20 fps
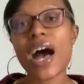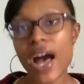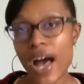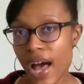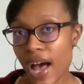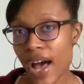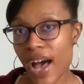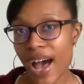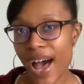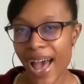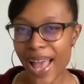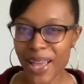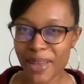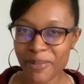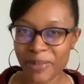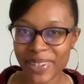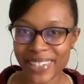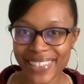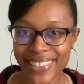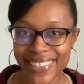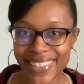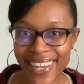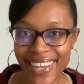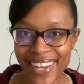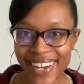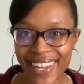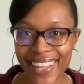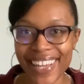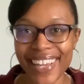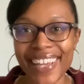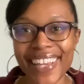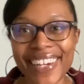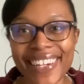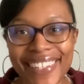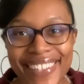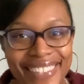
I appreciate it.